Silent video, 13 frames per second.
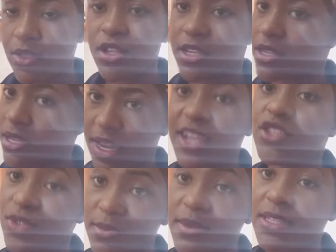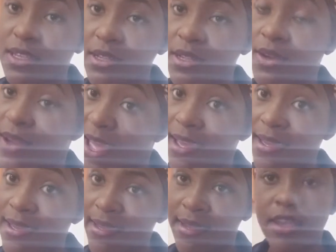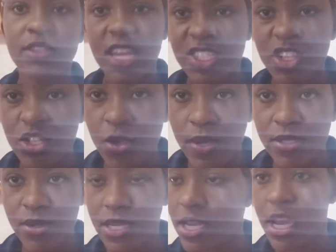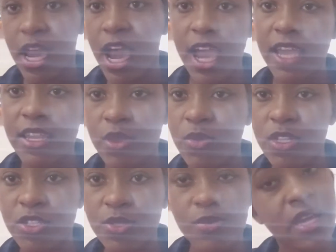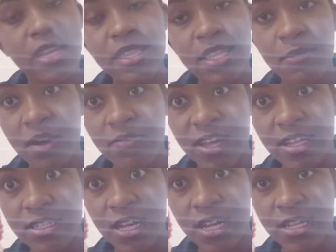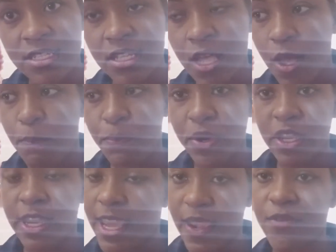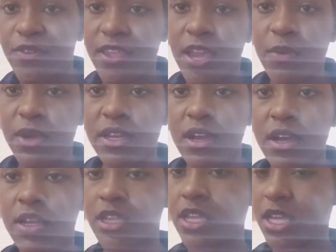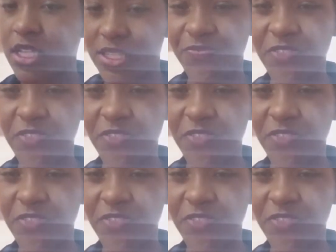look, I choose to be single, okay? So let's just go into it. I didn't want to do anything about Valentine's, but everything I went on, it's